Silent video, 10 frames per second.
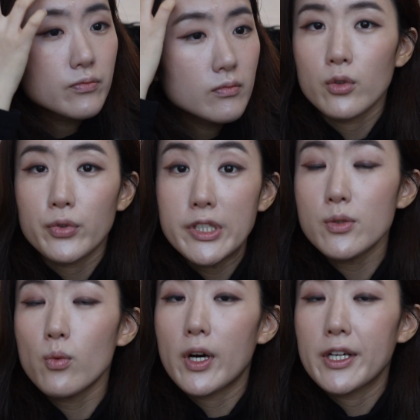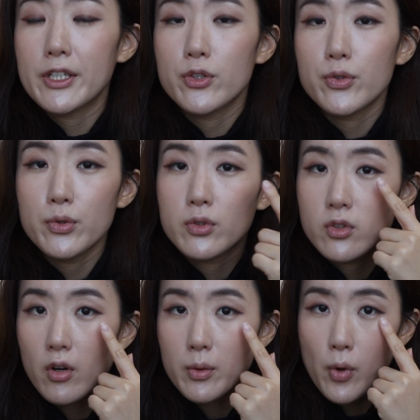The reason why I use
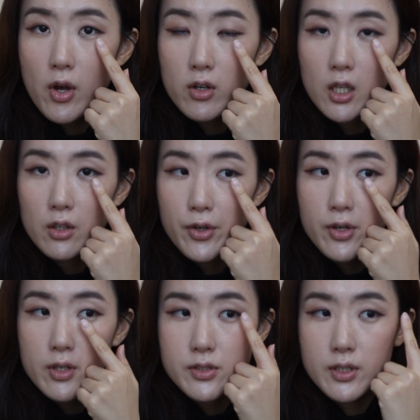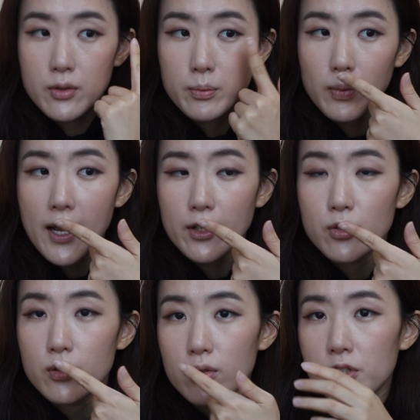dark brown color instead of black
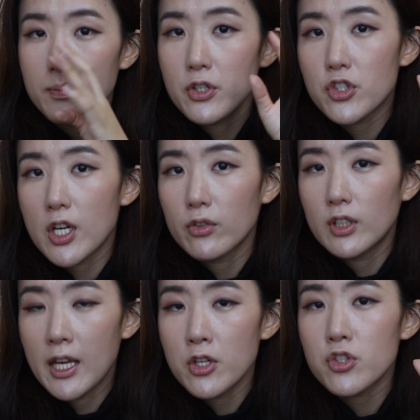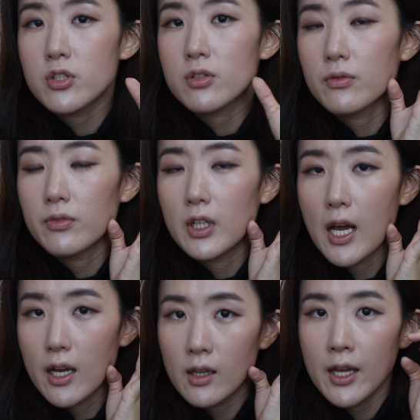to smudge out the edges of the
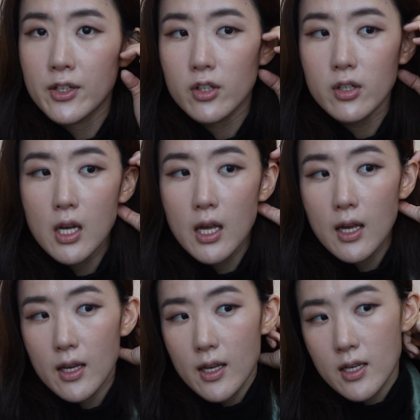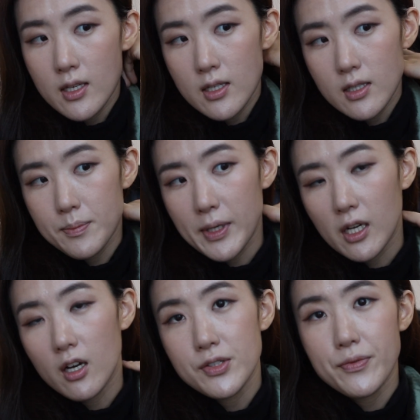eyeliner is
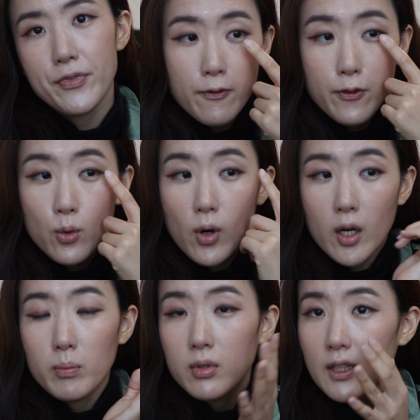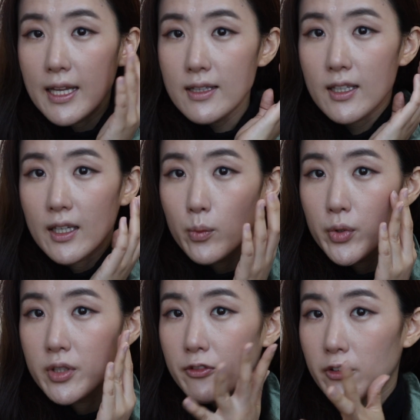because if you are blending
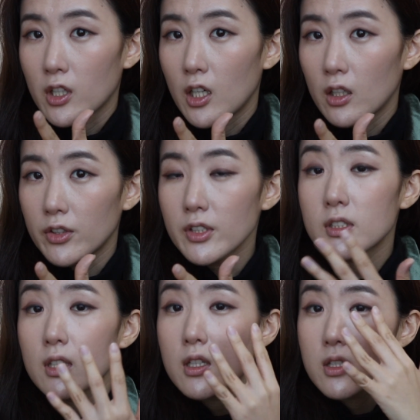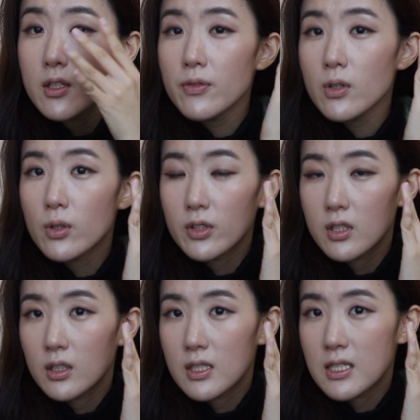with different colors, then it's difficult
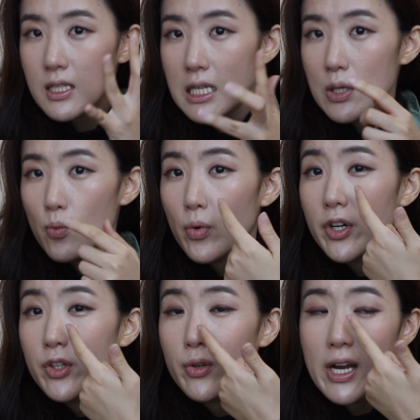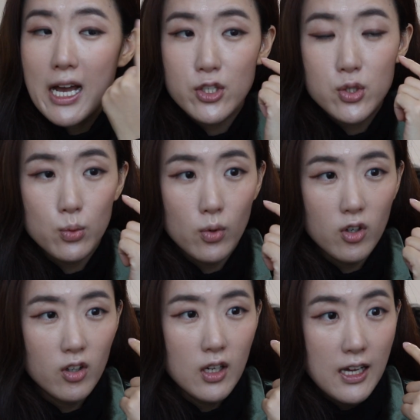to see where your
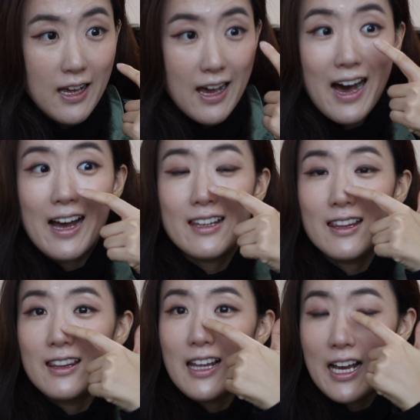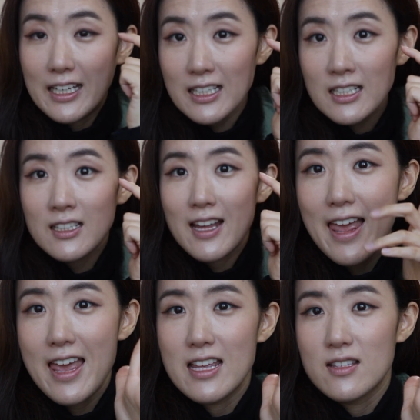actual eye line
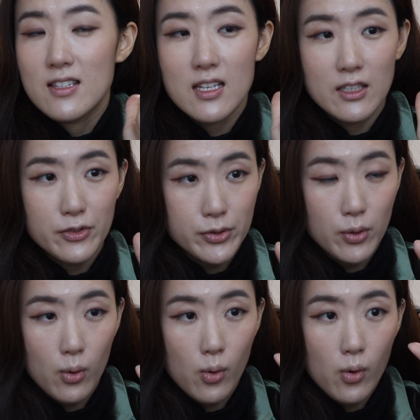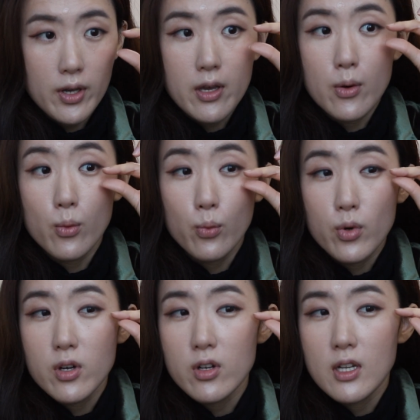ends, and so it
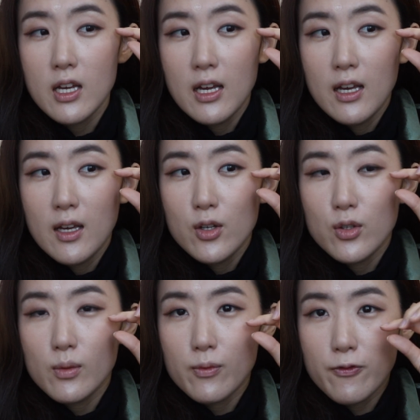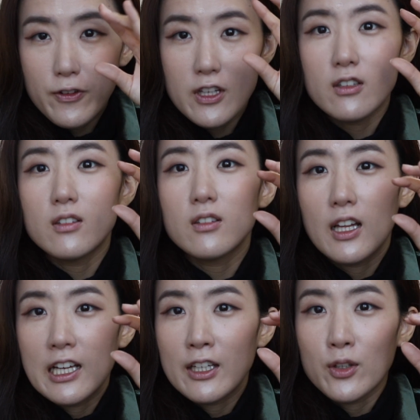would feel
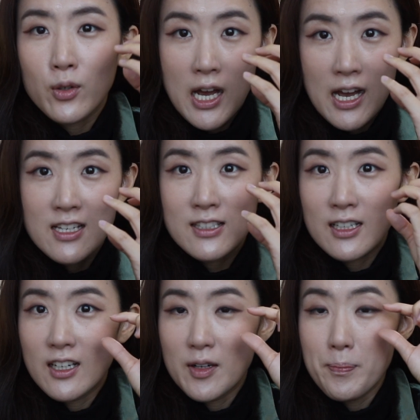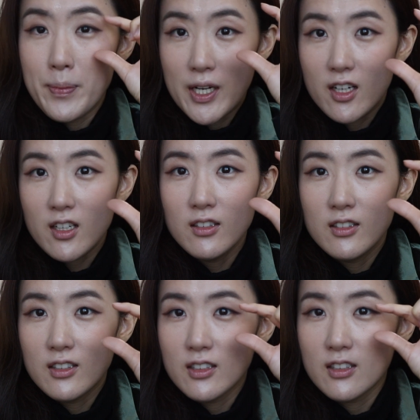like your eyes are bigger,
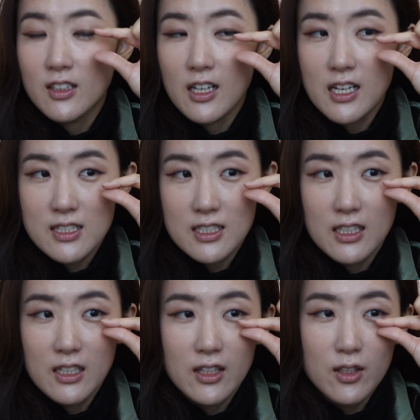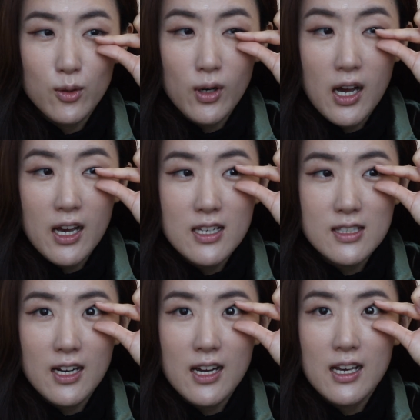as in your eyes
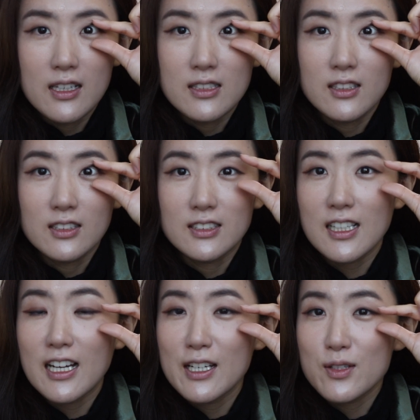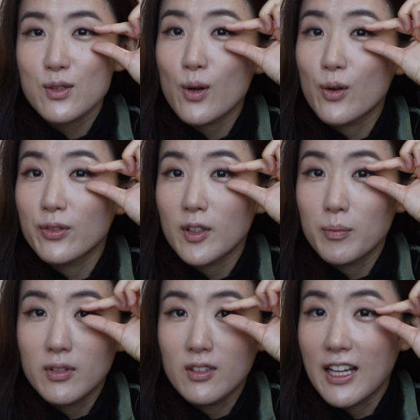are as the size of the
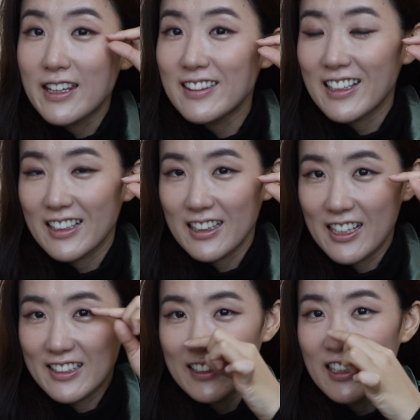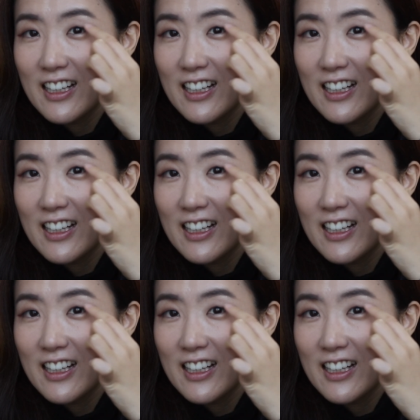blending line.